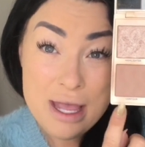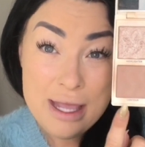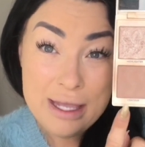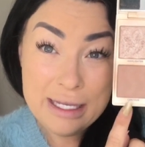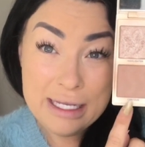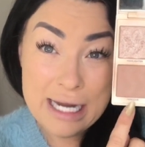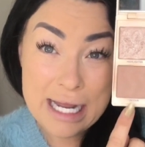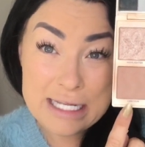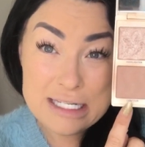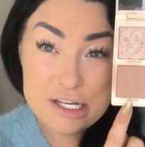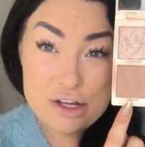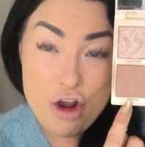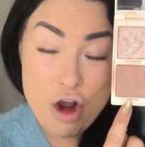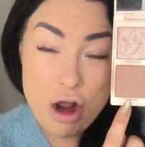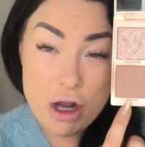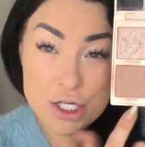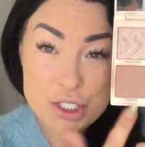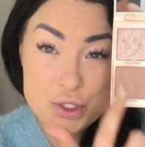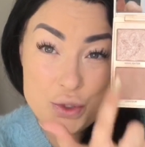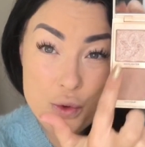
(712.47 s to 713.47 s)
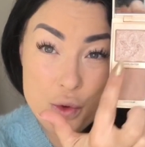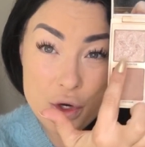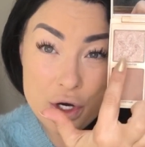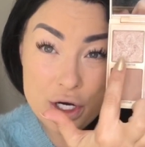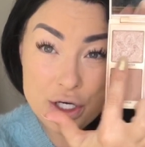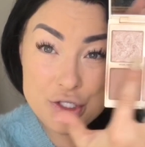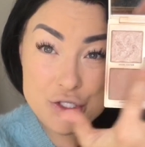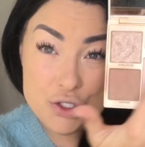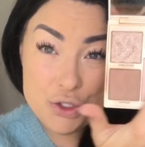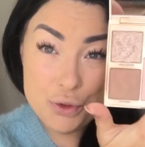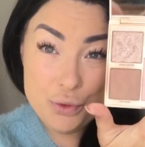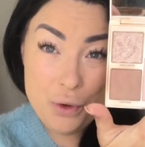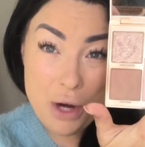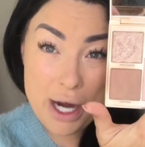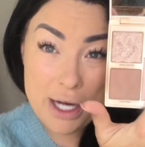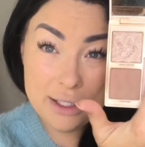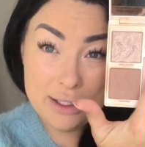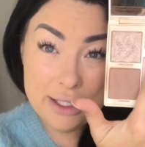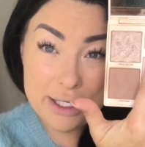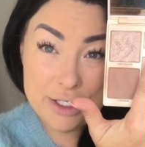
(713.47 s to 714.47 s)
It has a contour, 2
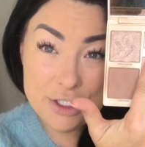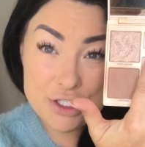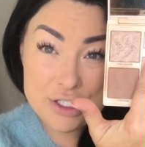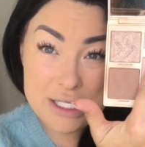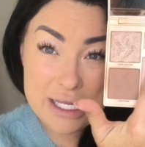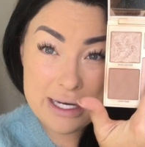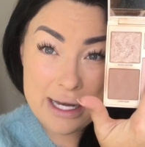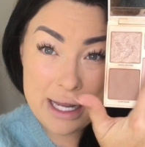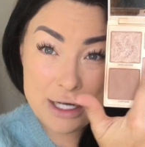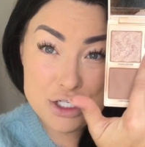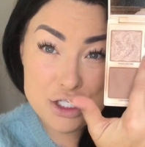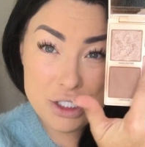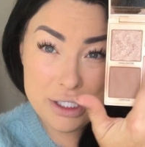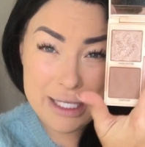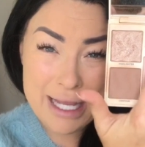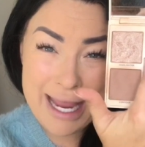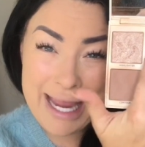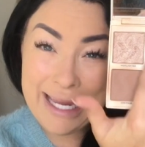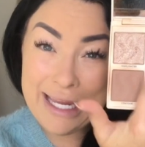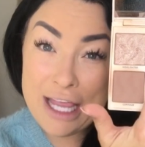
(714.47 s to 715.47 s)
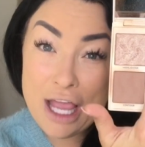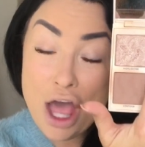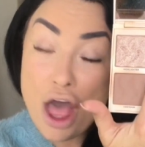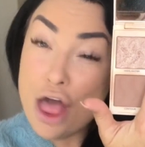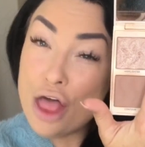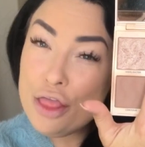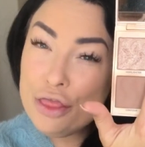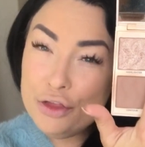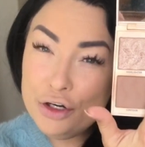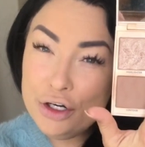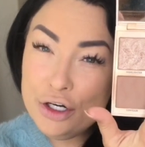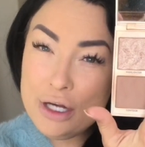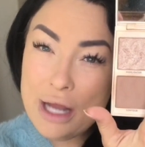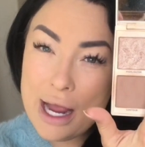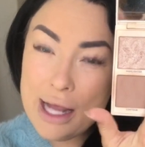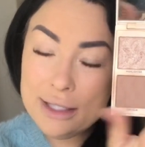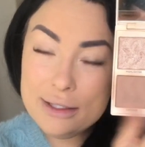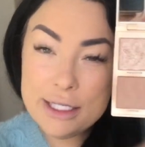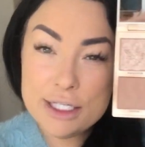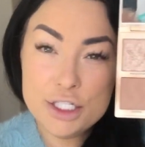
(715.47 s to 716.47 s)
highlighters, and actually a 3rd
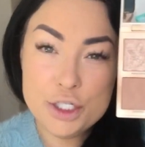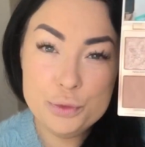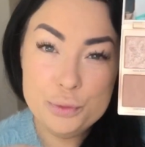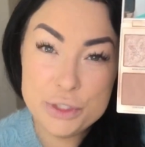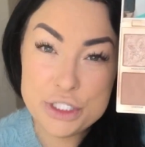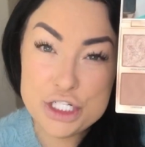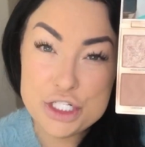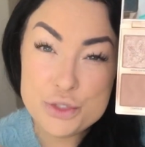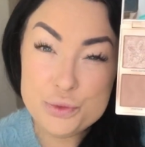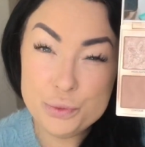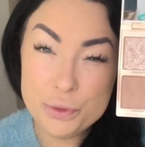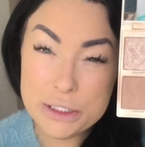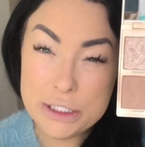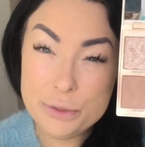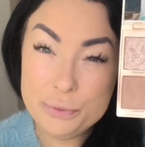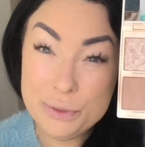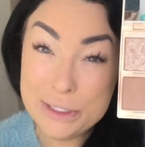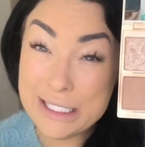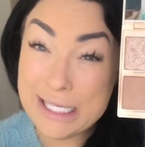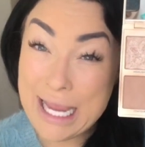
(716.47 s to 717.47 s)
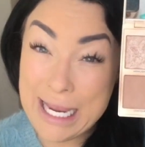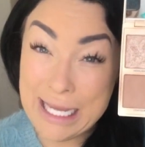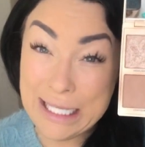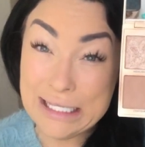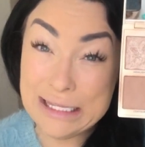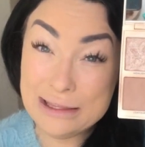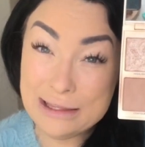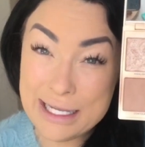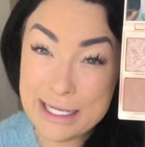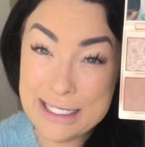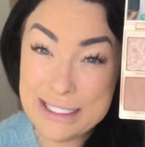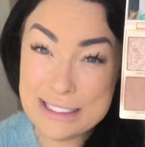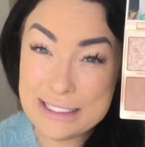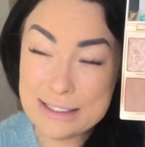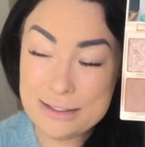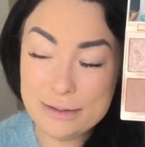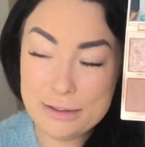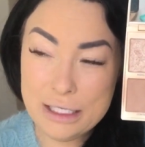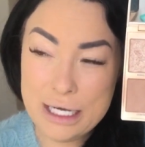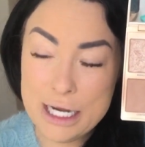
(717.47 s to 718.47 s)
highlighter, which is really, really a light,
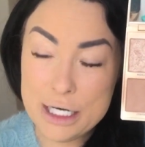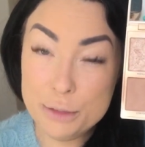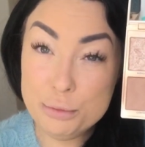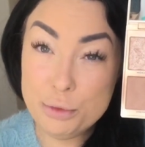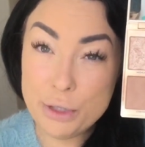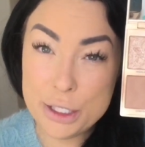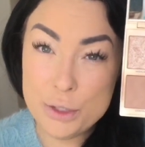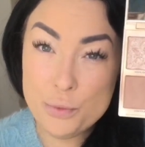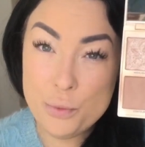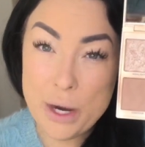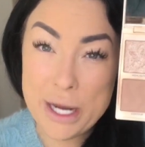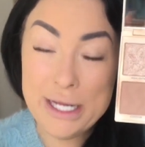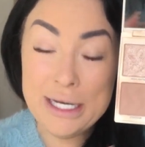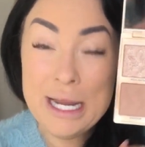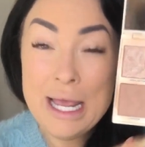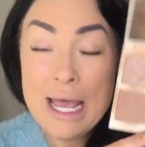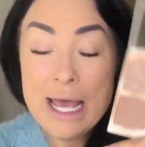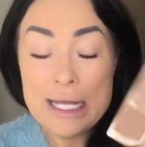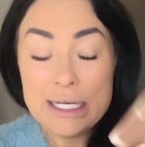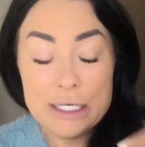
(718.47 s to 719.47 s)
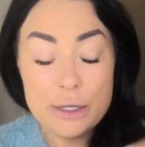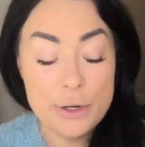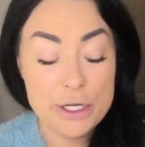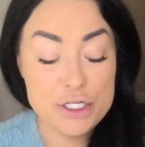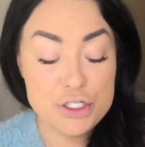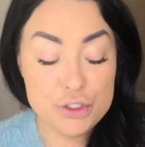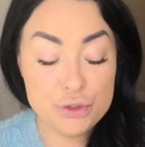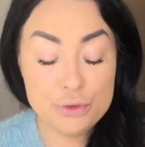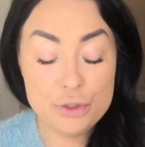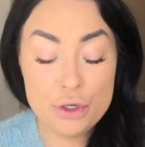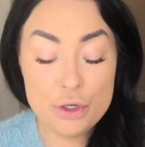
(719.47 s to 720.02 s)
kind of bright white. Now, I do know